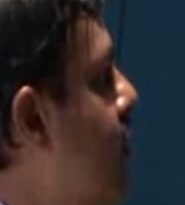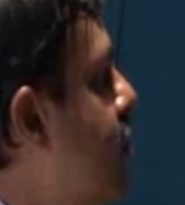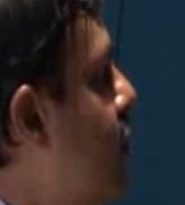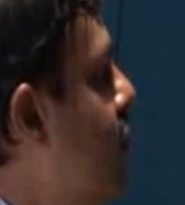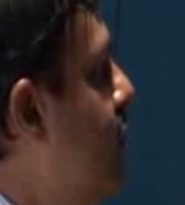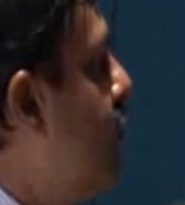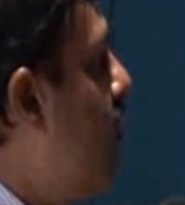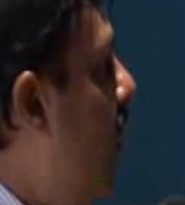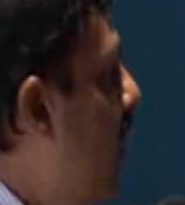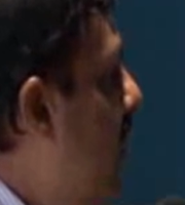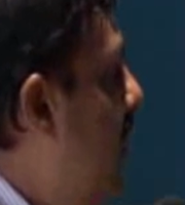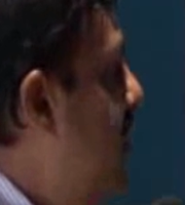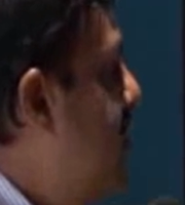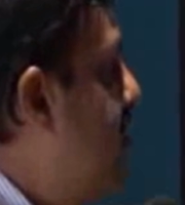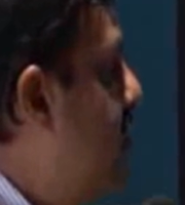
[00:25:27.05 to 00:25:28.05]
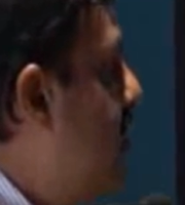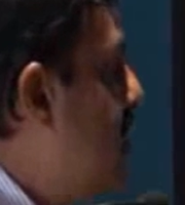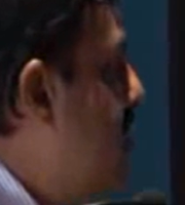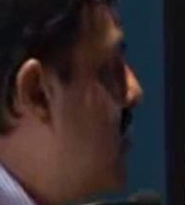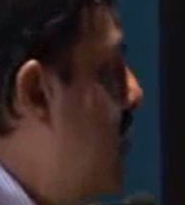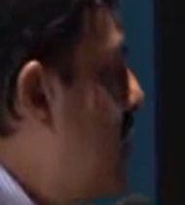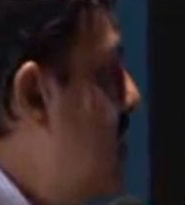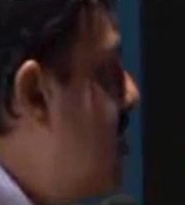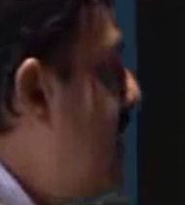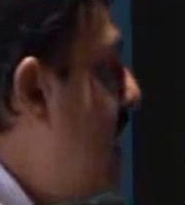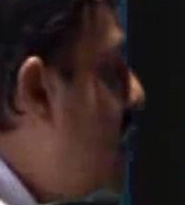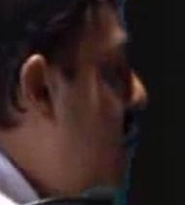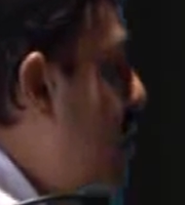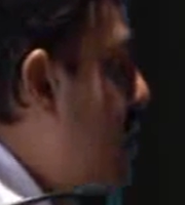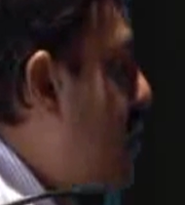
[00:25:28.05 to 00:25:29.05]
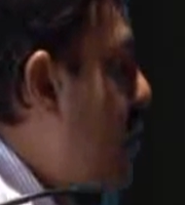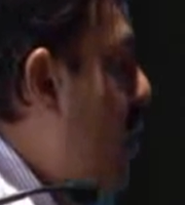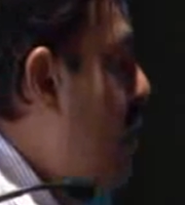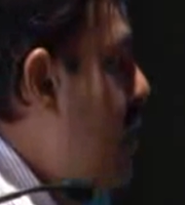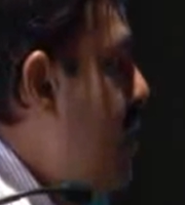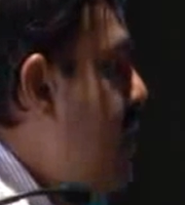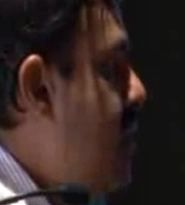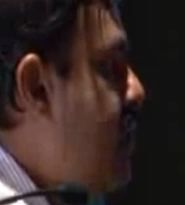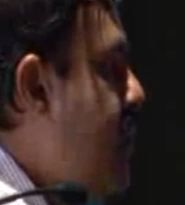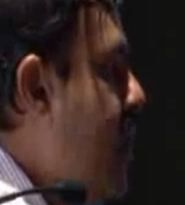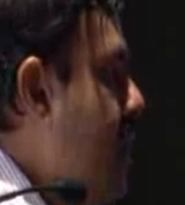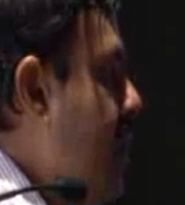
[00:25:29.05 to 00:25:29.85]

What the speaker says: So with all this, first we set with all the